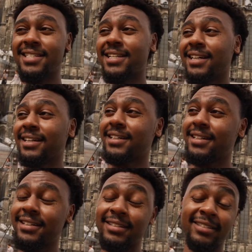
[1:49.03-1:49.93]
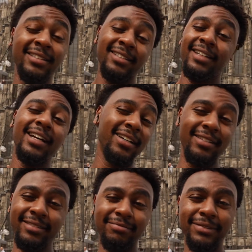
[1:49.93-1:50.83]
it's like, I don't
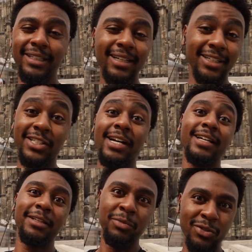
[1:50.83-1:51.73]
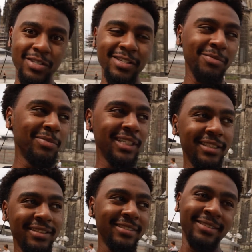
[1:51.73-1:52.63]
know, like a chocolate museum, but
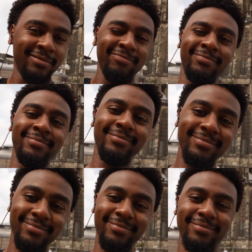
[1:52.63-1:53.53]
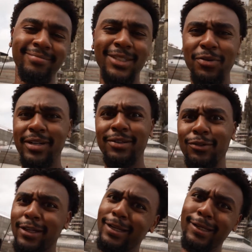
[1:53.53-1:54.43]
where they do
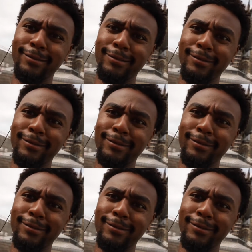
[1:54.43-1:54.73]
that at?